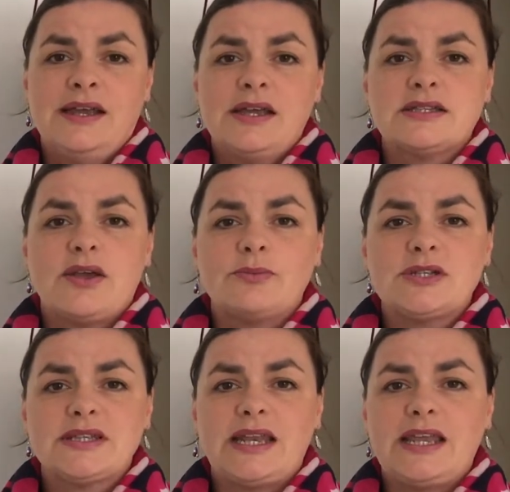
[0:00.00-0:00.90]
So I'm
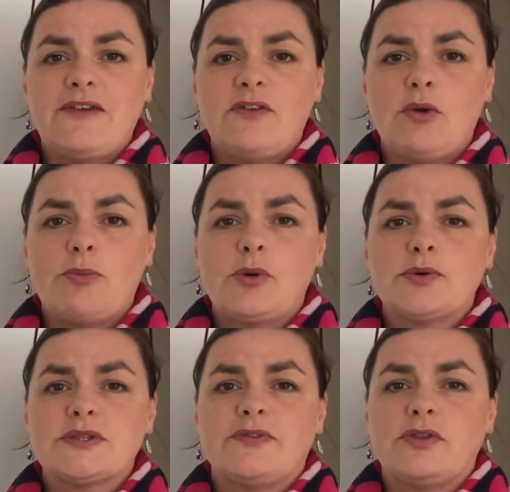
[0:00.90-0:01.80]
just going to give you a
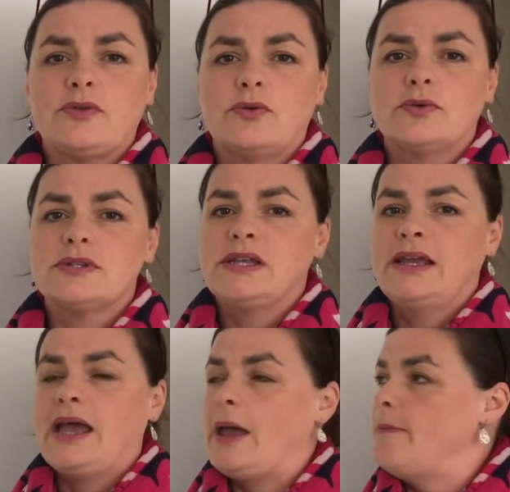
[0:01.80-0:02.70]
pause for thought
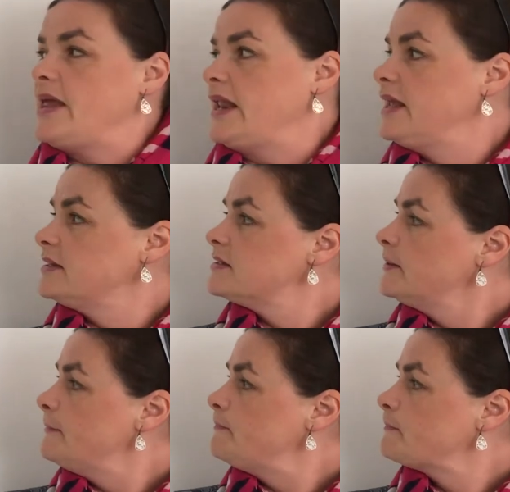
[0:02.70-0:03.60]
a minute.
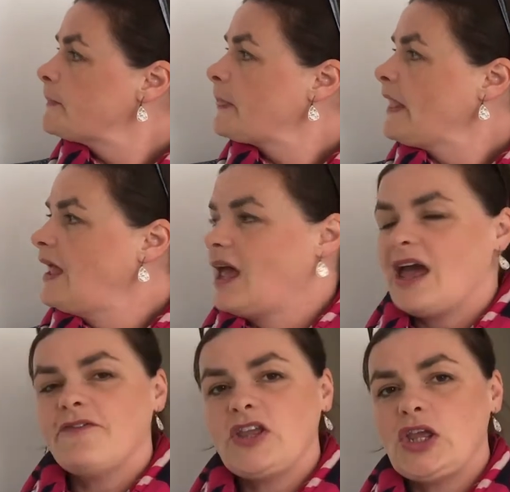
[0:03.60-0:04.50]

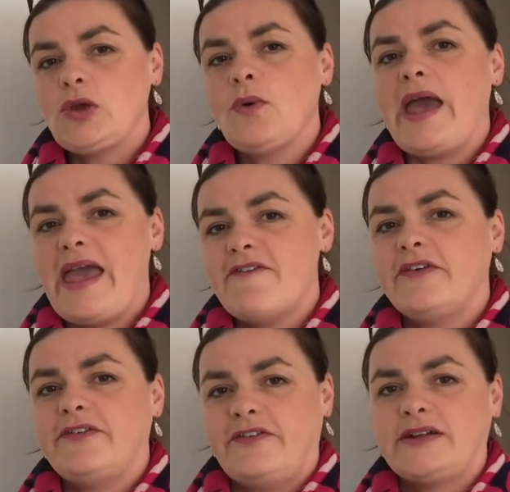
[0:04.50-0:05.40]
Have you ever
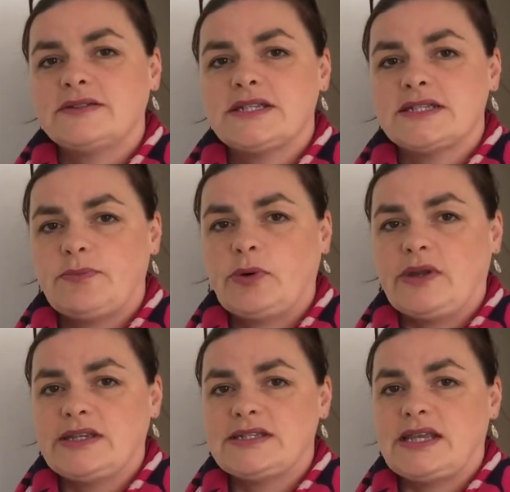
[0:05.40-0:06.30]
felt
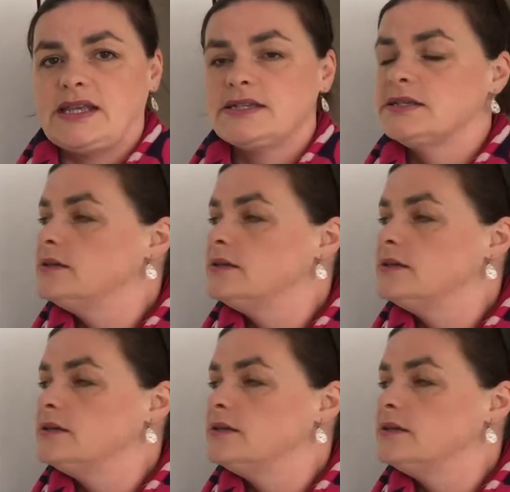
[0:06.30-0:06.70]
disappointed?